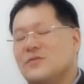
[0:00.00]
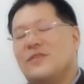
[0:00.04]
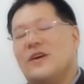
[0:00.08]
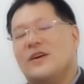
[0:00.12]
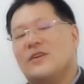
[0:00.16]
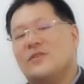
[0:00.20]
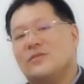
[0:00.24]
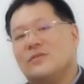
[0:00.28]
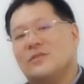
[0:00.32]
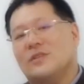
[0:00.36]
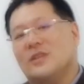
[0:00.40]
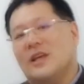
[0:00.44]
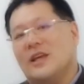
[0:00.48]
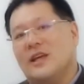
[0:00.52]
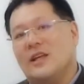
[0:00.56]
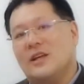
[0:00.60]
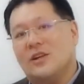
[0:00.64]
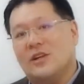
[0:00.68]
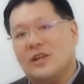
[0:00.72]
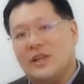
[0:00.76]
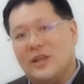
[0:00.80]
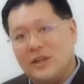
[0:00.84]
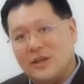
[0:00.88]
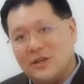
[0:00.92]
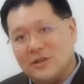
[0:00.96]
found in
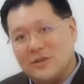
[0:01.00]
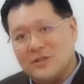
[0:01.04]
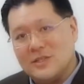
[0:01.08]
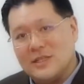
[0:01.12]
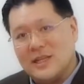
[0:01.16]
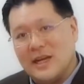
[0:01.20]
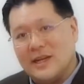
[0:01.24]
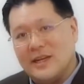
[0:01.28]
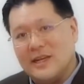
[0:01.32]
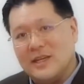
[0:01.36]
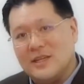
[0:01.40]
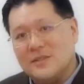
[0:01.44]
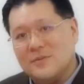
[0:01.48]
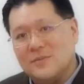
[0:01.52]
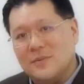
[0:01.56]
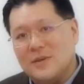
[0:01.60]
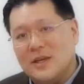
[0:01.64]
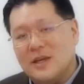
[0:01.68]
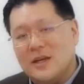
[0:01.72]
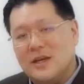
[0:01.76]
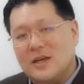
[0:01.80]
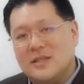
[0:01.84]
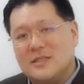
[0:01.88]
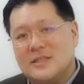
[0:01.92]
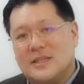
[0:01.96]
clinical studies,
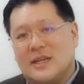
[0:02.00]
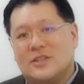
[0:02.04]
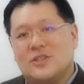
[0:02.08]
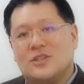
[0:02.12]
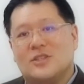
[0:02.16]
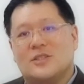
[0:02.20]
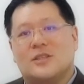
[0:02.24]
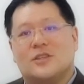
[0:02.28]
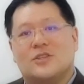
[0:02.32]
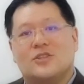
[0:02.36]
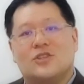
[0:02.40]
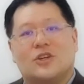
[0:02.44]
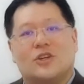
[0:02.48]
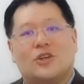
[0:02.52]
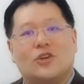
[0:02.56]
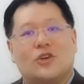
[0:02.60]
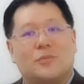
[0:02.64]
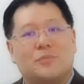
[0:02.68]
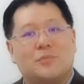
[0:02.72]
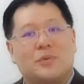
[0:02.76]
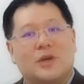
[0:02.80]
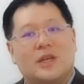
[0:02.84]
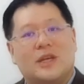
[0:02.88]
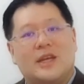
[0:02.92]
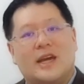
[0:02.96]
such as the Journal
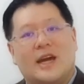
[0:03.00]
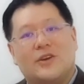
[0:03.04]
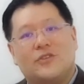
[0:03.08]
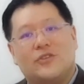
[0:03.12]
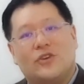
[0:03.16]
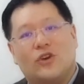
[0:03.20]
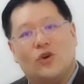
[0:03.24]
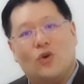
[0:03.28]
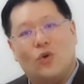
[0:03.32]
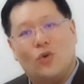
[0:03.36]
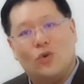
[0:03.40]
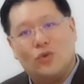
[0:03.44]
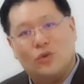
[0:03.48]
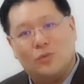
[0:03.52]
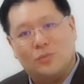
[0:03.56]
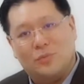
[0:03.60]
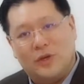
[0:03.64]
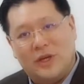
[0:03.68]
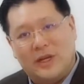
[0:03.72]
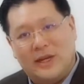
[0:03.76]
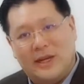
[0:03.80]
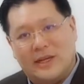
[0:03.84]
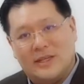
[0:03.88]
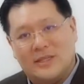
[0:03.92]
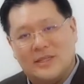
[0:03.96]
of Pediatric
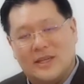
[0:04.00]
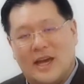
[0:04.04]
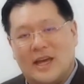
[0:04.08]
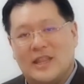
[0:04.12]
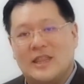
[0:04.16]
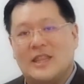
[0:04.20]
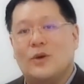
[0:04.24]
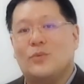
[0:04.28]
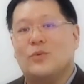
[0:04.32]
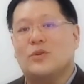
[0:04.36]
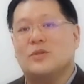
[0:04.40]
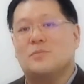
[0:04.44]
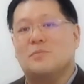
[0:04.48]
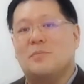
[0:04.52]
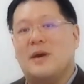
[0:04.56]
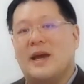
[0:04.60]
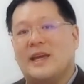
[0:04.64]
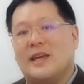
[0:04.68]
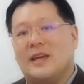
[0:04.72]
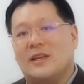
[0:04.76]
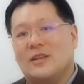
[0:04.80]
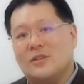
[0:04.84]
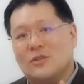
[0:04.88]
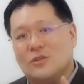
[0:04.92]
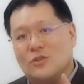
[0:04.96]
Orthopedics, and that was
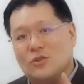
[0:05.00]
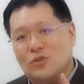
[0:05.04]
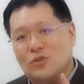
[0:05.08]
back in